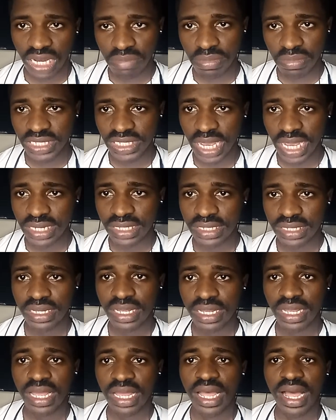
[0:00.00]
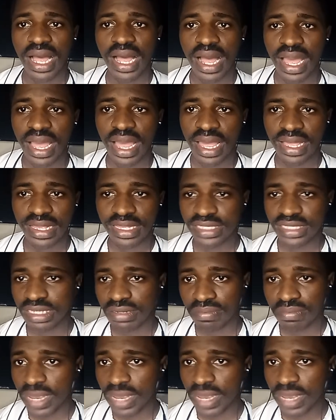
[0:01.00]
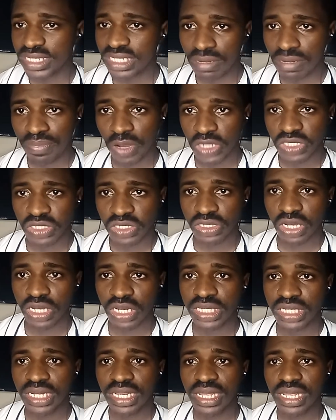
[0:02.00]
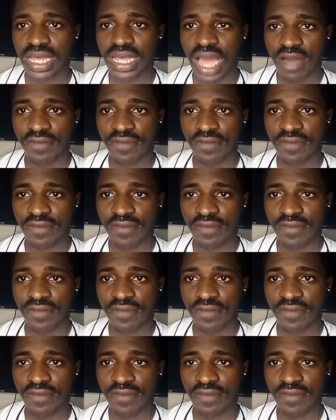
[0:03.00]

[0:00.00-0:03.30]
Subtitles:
Limited. He's an amazing person.